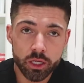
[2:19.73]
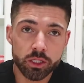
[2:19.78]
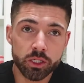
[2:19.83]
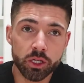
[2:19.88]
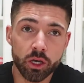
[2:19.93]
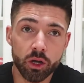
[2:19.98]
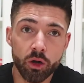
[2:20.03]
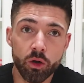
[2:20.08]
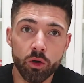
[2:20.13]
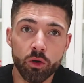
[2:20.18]

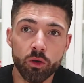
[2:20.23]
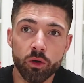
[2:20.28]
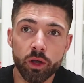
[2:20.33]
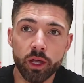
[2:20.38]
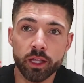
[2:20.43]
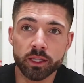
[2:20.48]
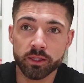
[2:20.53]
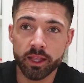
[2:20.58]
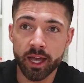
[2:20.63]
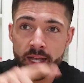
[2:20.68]
So
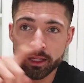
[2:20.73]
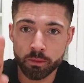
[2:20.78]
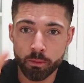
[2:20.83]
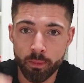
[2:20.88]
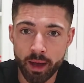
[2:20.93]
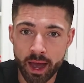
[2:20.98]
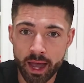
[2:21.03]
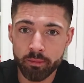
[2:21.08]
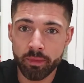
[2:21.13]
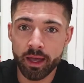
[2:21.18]
it, that's
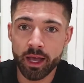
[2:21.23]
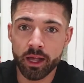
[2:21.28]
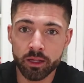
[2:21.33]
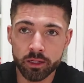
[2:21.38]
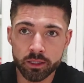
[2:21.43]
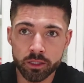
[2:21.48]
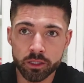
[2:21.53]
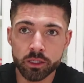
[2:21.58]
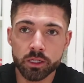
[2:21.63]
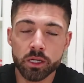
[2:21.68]
my
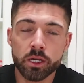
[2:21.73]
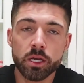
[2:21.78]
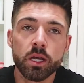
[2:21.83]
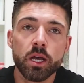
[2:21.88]
balance.